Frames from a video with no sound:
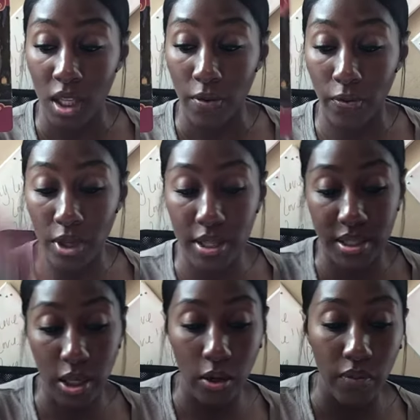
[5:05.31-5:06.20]
free
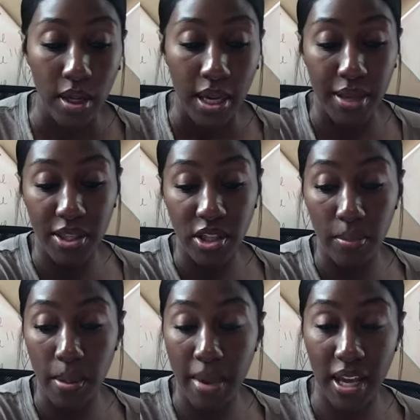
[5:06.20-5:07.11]
yourself. And this could
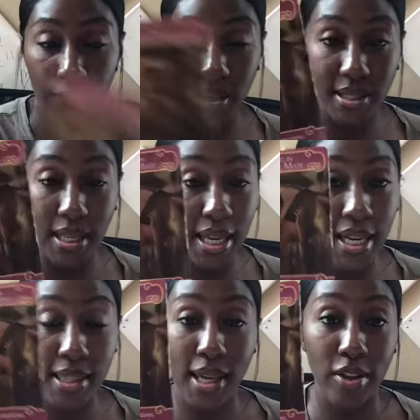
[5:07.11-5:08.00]
be manifesting
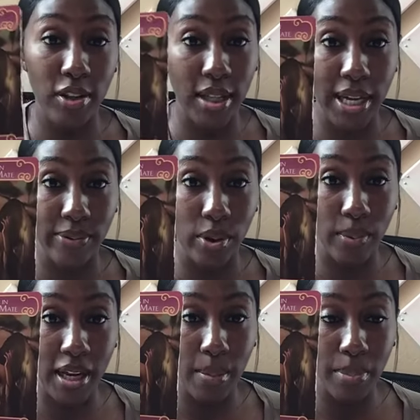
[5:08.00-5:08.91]
anything in your life, though,
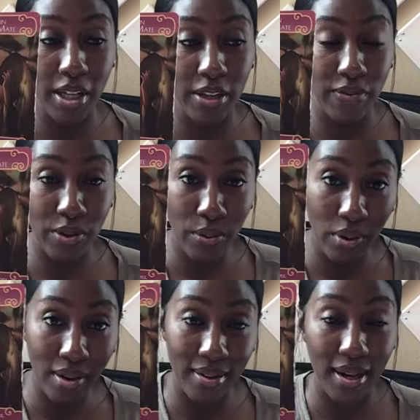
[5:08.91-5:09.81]
right? But if you
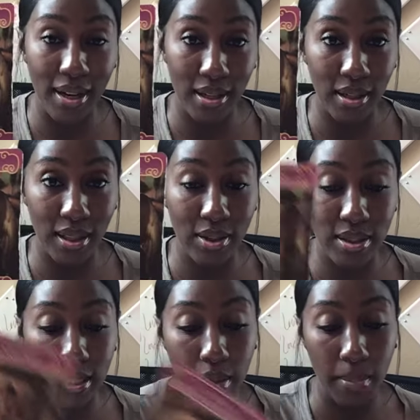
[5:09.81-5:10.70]
are not in a clear
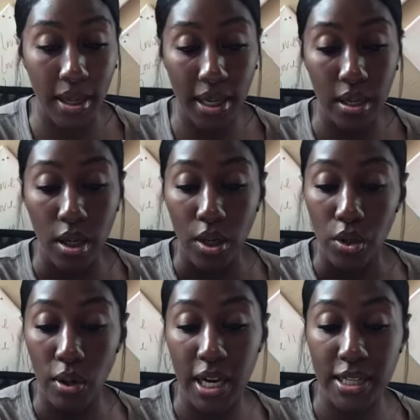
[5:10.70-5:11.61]
state of mind,
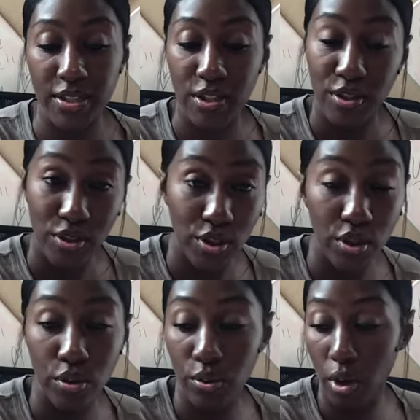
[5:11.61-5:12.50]
you guys,
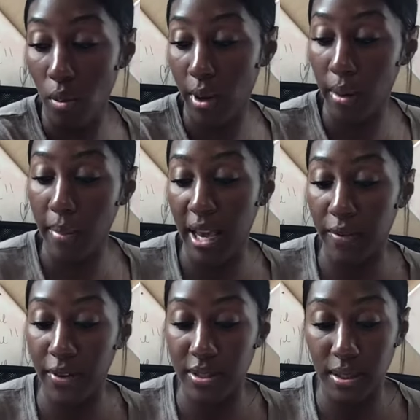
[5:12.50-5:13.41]
you don't want to
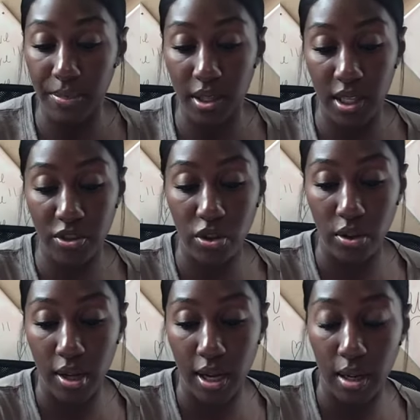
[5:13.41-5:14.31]
manifest something that you're
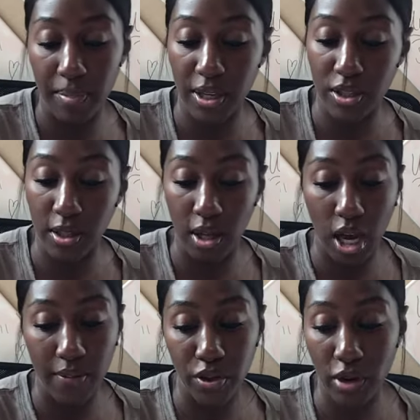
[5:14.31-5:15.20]
not, because the
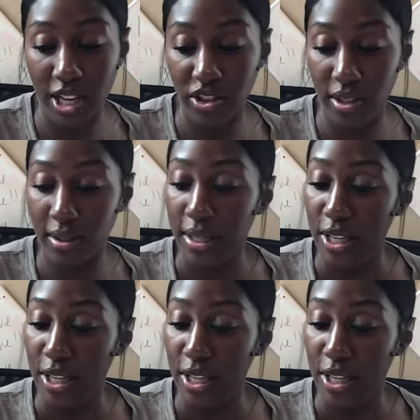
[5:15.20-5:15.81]
law of attraction,